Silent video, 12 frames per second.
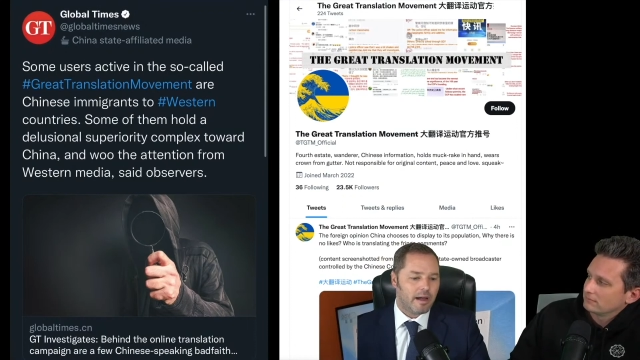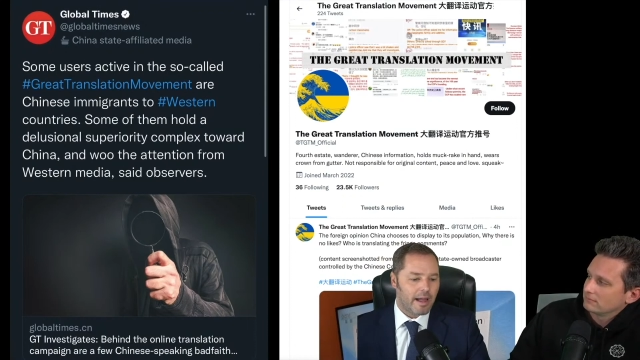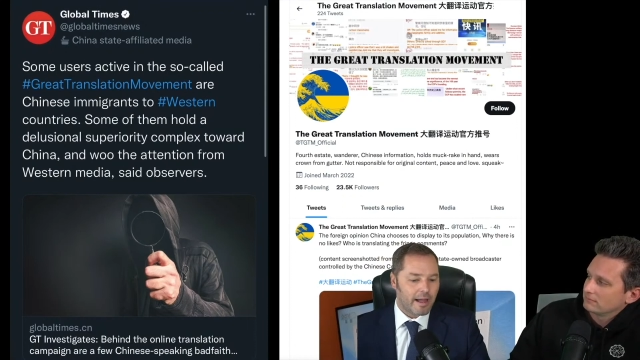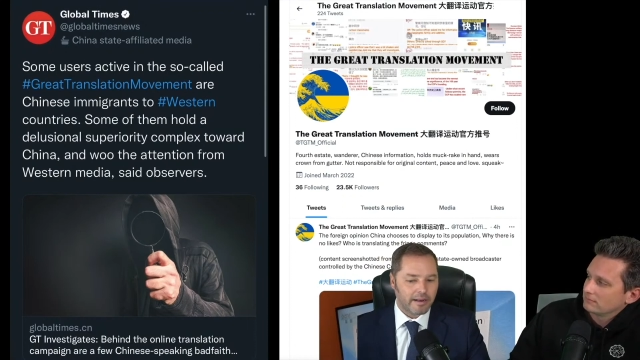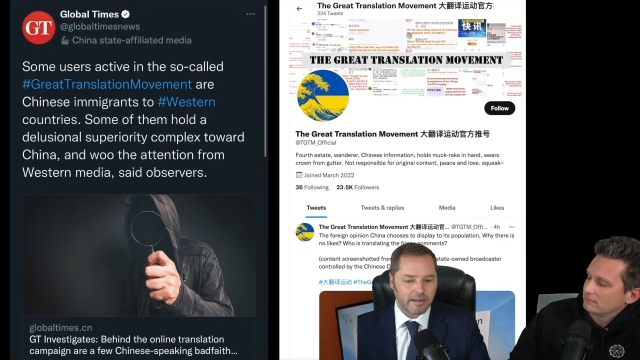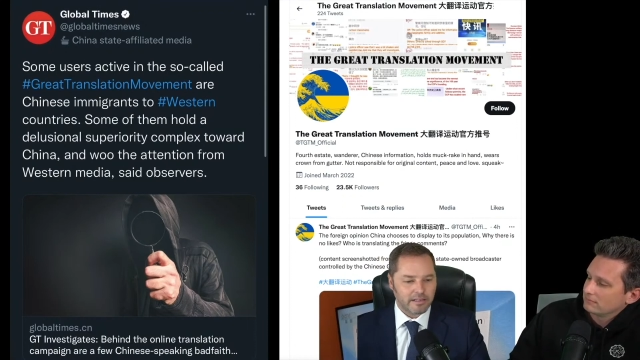
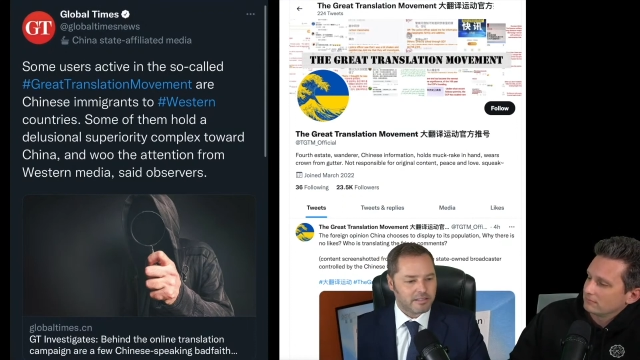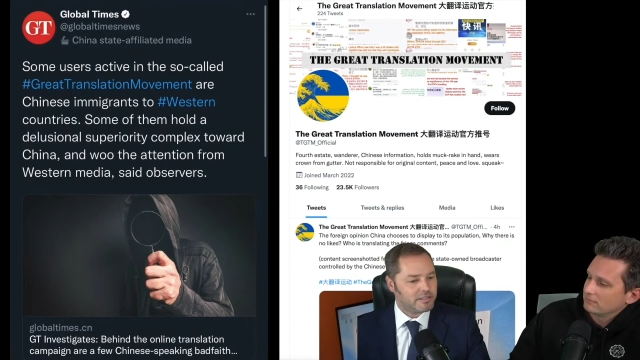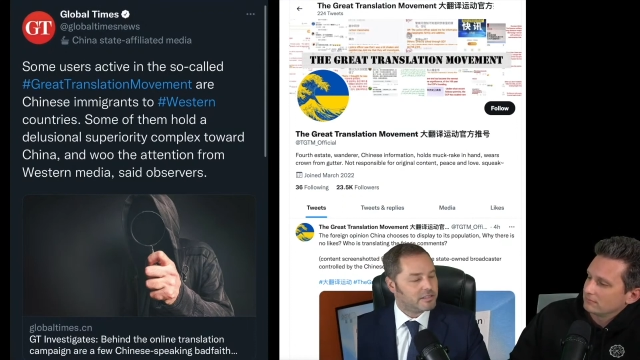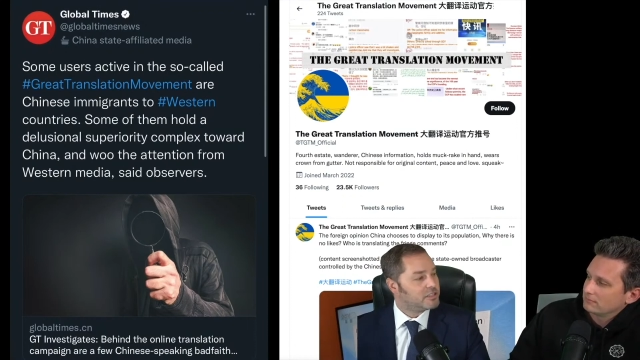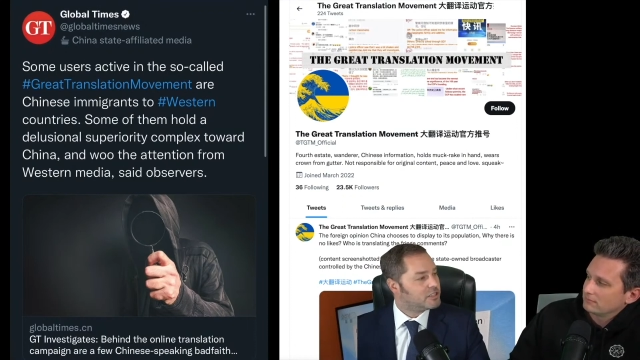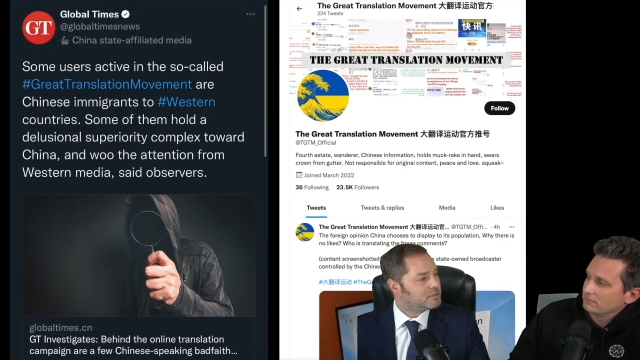Speaker 1: and it's
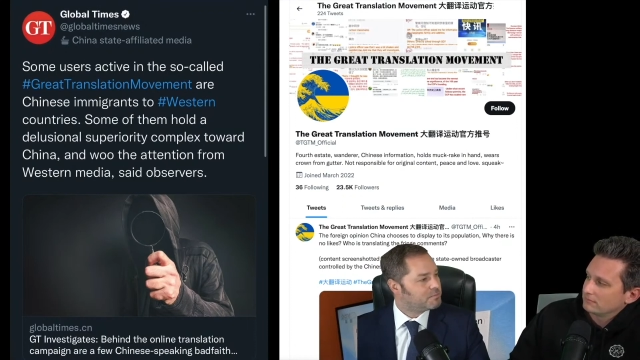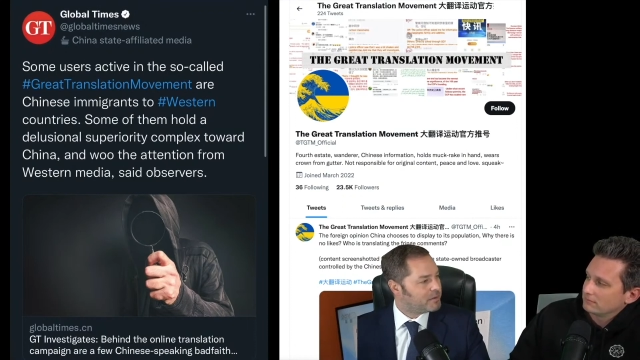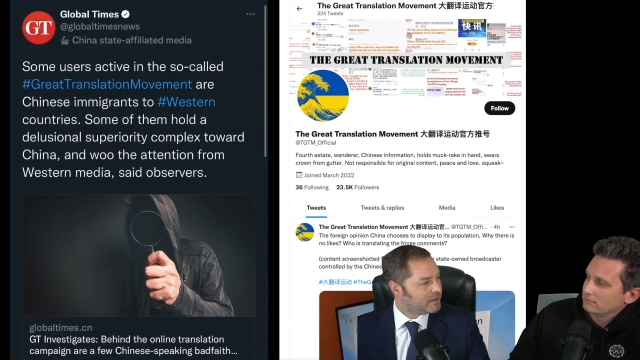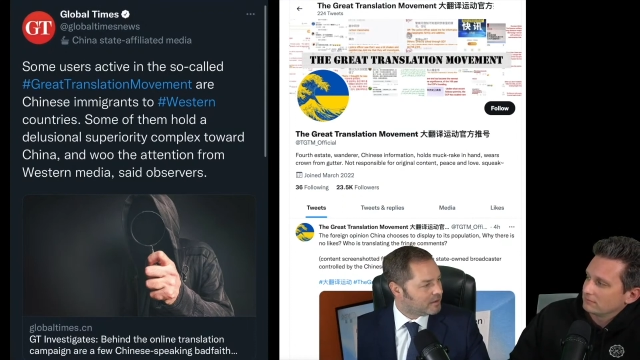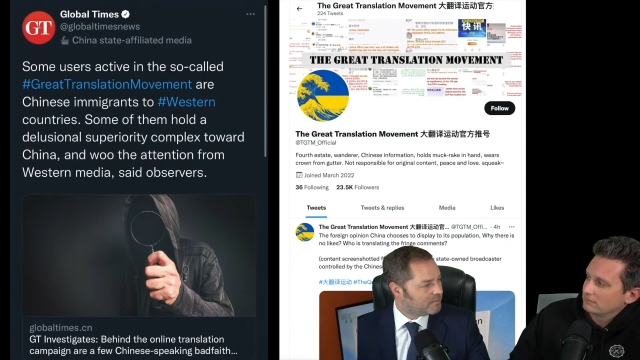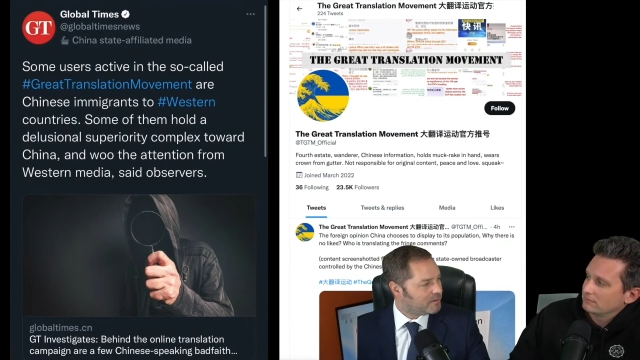
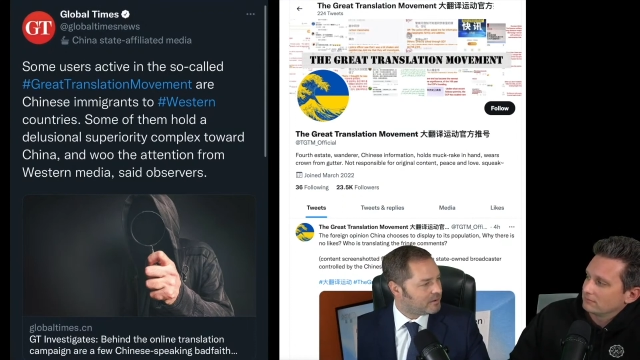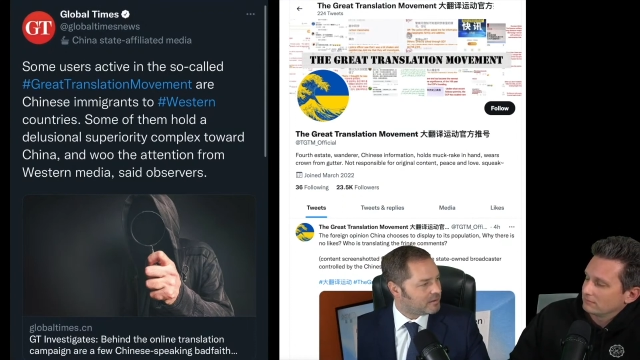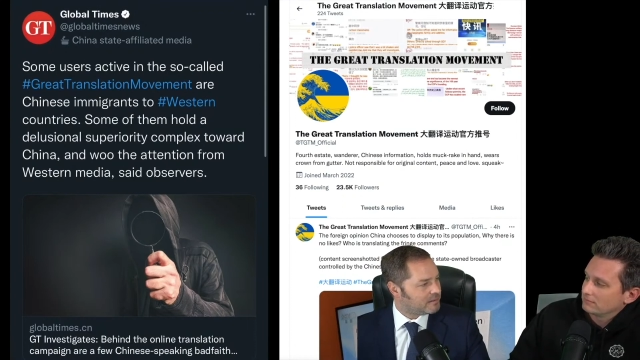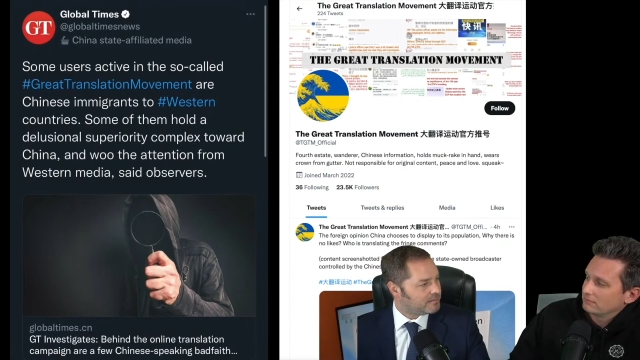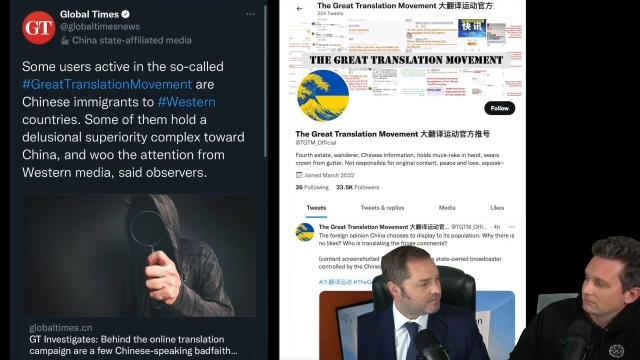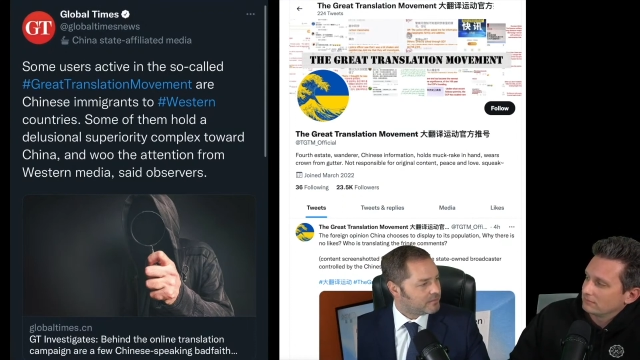
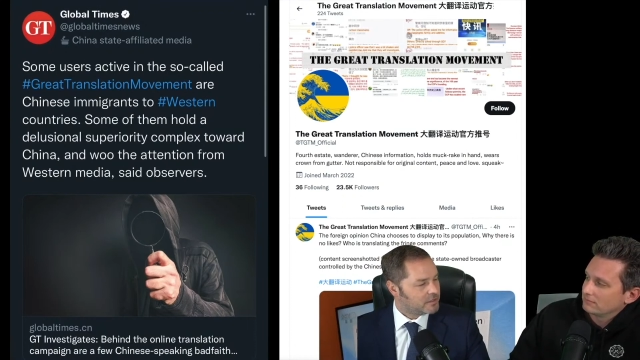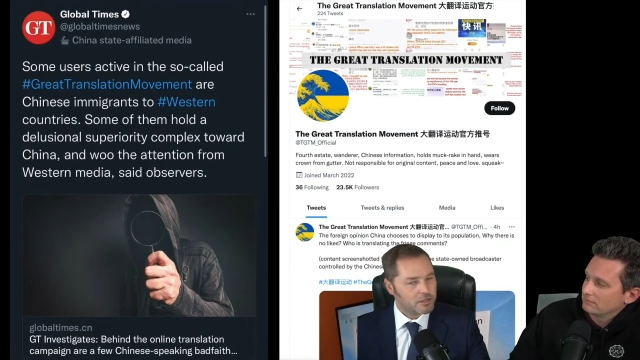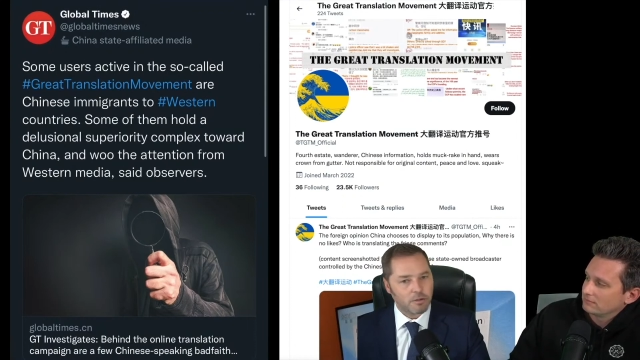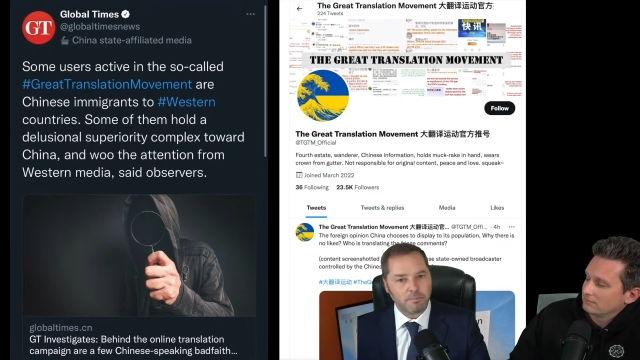despicable. So